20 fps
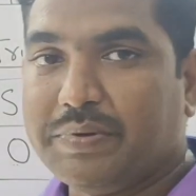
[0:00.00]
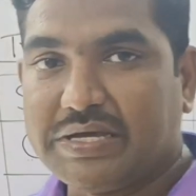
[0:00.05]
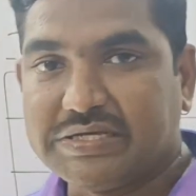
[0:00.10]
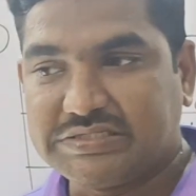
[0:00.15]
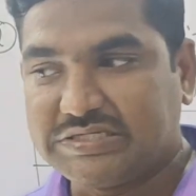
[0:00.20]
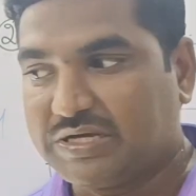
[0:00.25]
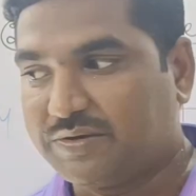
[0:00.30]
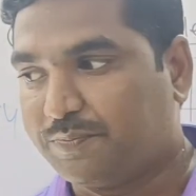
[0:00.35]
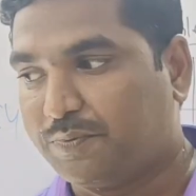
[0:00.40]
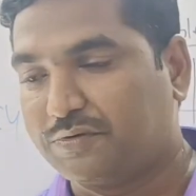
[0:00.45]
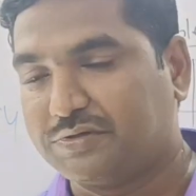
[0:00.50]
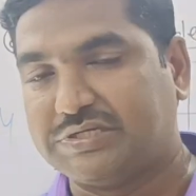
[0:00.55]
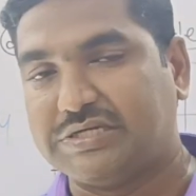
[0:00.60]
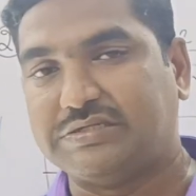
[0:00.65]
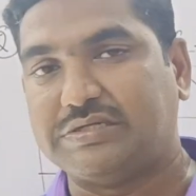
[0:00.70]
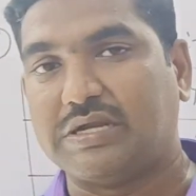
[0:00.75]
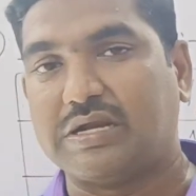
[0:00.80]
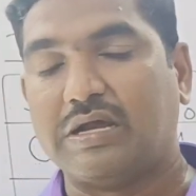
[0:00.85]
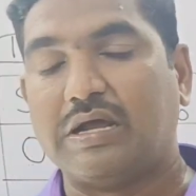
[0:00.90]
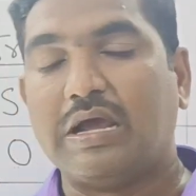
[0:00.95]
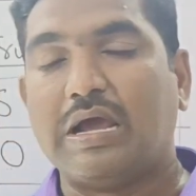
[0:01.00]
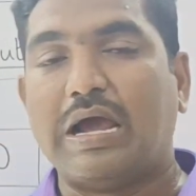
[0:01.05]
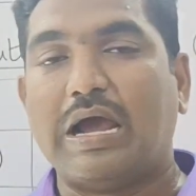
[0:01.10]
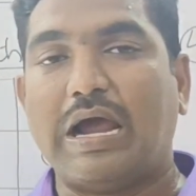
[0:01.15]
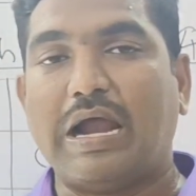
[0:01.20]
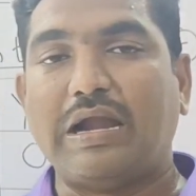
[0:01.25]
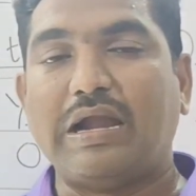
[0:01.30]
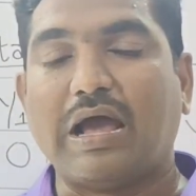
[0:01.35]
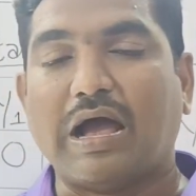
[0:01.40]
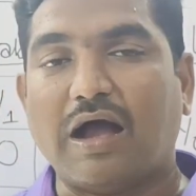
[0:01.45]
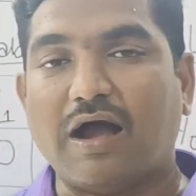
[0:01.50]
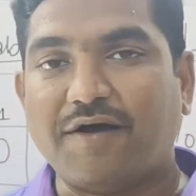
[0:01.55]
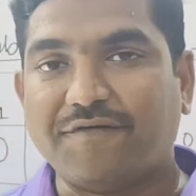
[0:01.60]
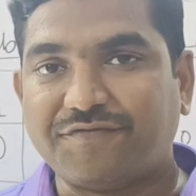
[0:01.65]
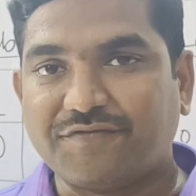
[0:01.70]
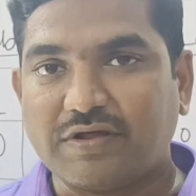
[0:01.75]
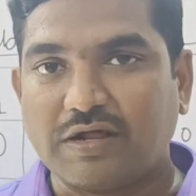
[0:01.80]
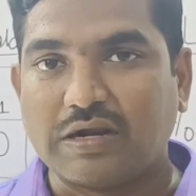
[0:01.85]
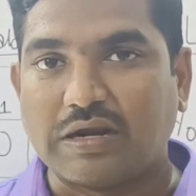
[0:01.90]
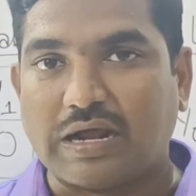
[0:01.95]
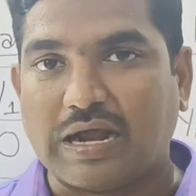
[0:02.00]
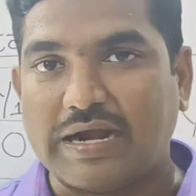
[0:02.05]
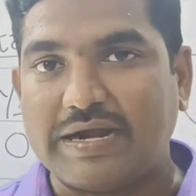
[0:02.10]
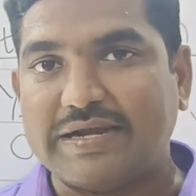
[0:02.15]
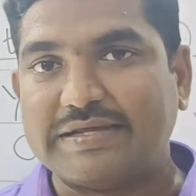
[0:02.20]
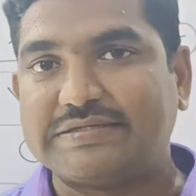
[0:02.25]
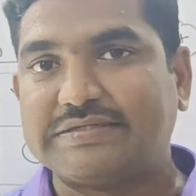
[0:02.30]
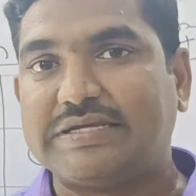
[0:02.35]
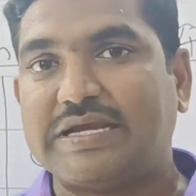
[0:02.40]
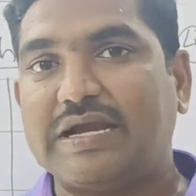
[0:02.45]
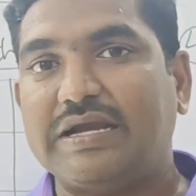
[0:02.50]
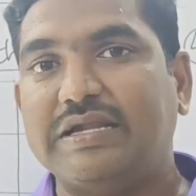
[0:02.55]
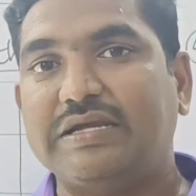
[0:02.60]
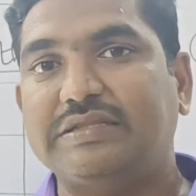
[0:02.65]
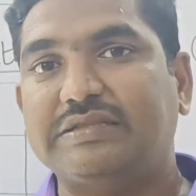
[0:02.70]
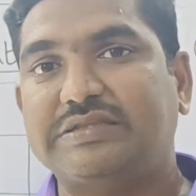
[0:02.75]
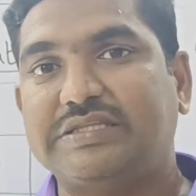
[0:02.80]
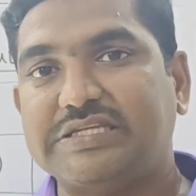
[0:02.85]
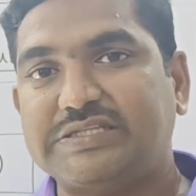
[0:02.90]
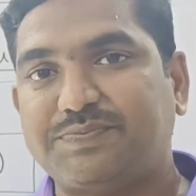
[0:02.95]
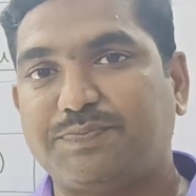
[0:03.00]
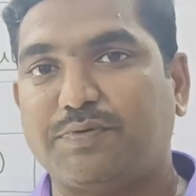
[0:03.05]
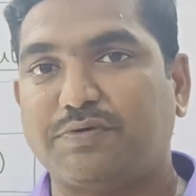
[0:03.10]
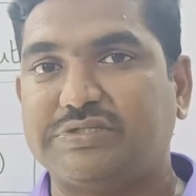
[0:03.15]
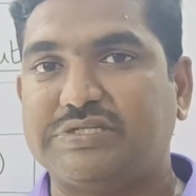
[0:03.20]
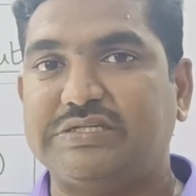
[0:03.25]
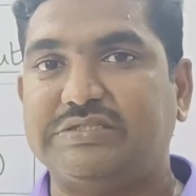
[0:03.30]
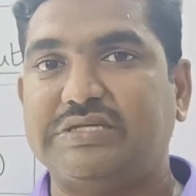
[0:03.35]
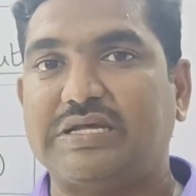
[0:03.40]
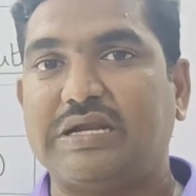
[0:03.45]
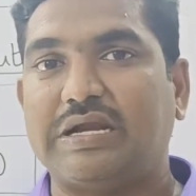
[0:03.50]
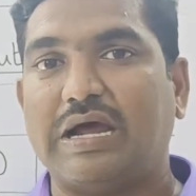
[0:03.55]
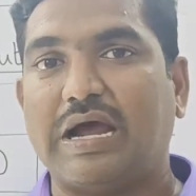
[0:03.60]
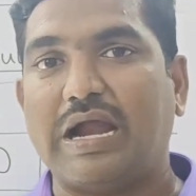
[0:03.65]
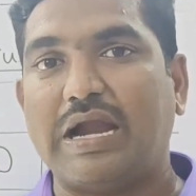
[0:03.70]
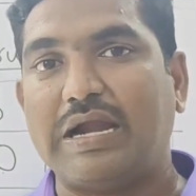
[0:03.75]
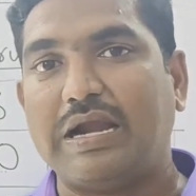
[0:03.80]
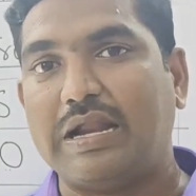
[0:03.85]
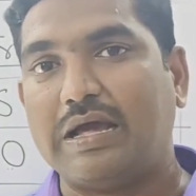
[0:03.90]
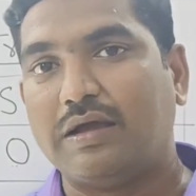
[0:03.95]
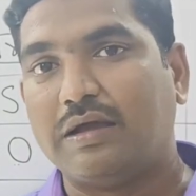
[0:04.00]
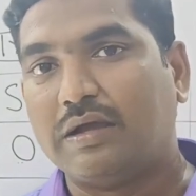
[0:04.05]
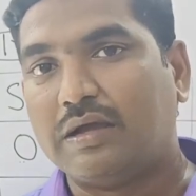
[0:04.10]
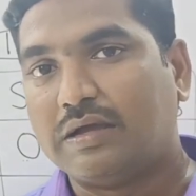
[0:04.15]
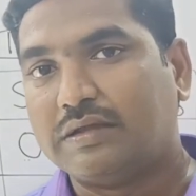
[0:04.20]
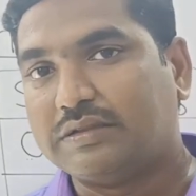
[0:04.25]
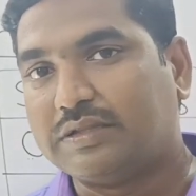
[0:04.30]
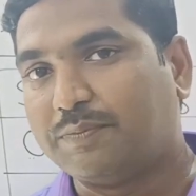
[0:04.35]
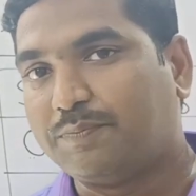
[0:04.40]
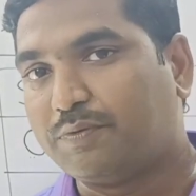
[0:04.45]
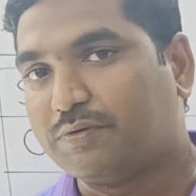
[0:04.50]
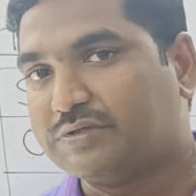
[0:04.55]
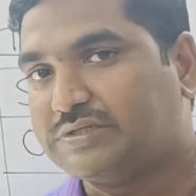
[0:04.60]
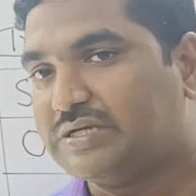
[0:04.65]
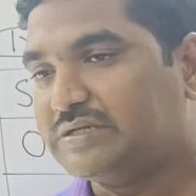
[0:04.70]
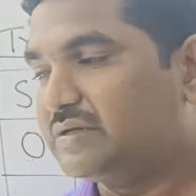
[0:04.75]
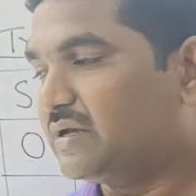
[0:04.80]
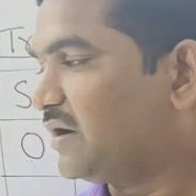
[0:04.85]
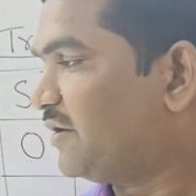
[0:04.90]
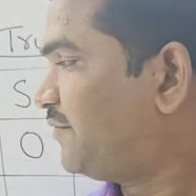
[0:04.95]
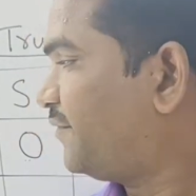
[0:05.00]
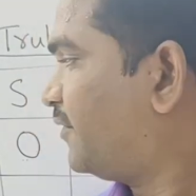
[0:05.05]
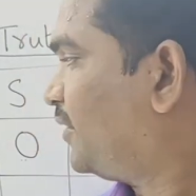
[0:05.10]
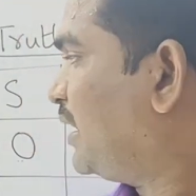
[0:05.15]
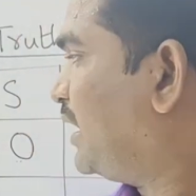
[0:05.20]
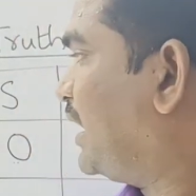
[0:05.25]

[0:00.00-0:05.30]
basic procedure, and after understanding this procedure and the procedure of